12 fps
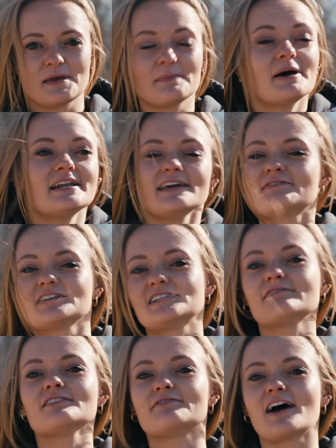But if the
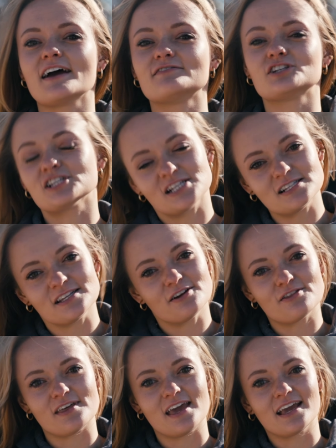75 just isn't your
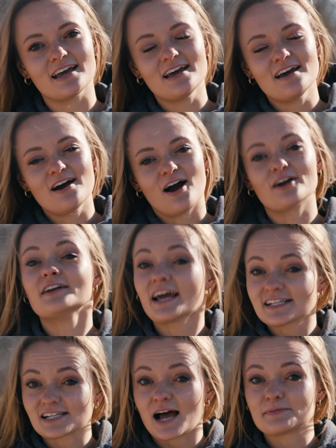thing, our
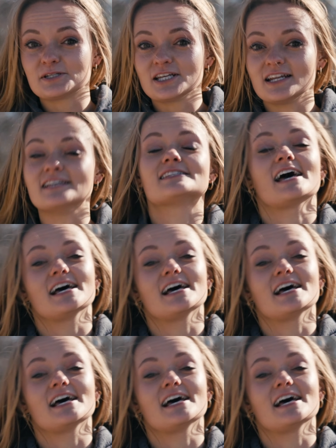next option is the